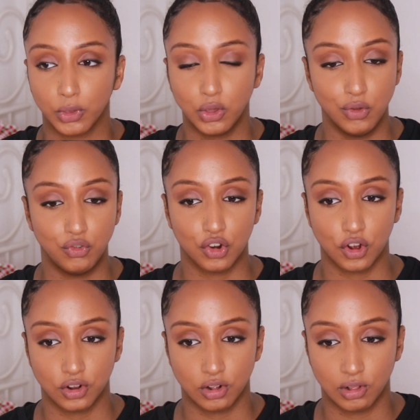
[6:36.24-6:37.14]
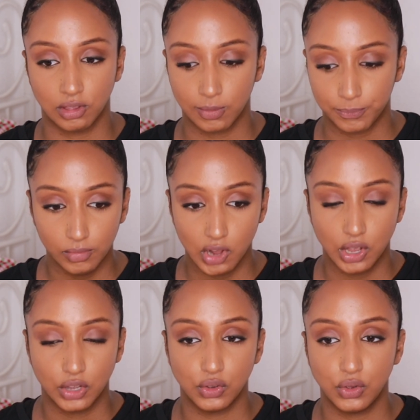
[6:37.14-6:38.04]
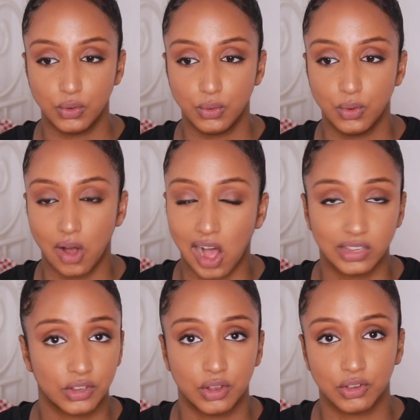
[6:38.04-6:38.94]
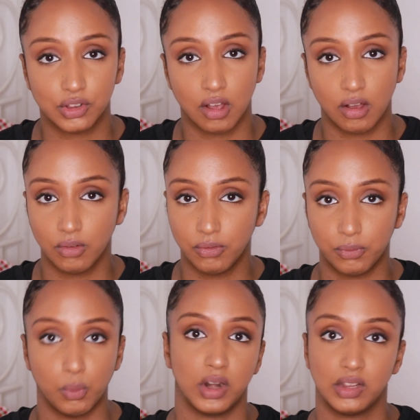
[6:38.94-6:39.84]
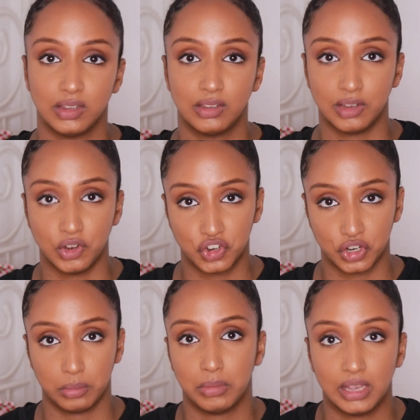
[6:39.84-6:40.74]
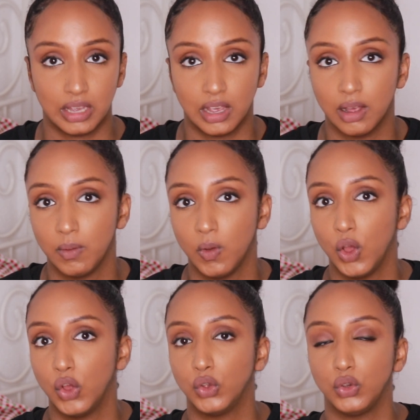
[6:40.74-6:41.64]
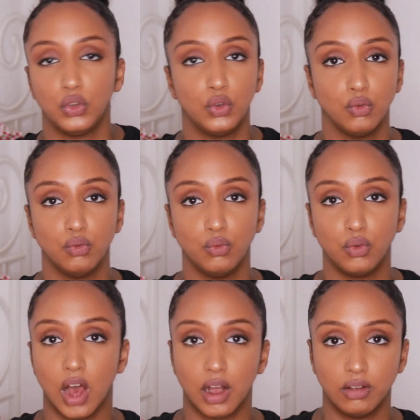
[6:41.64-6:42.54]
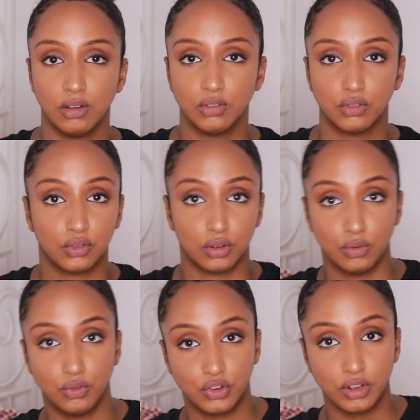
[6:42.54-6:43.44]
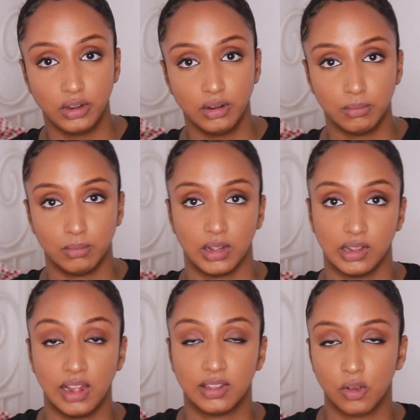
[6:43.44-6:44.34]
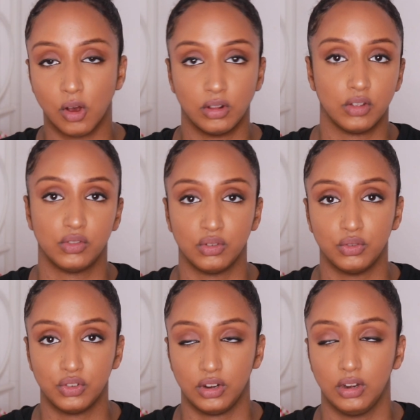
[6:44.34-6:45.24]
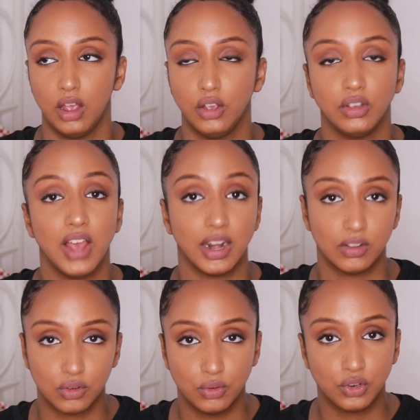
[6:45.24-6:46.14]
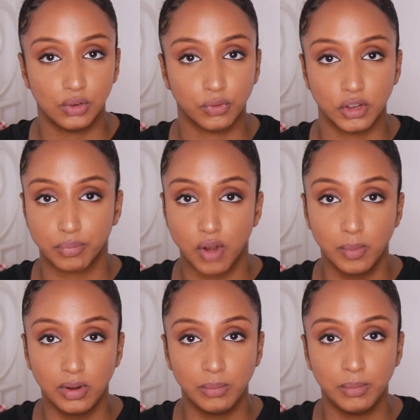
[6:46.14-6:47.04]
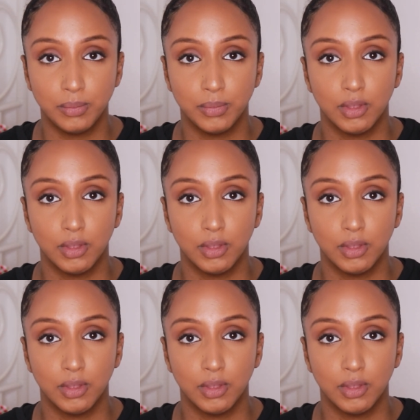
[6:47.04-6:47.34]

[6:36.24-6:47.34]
You journaled, you asked yourself, what is this teaching me? You got a solution, let's call it a solution. You got a solution for your problem.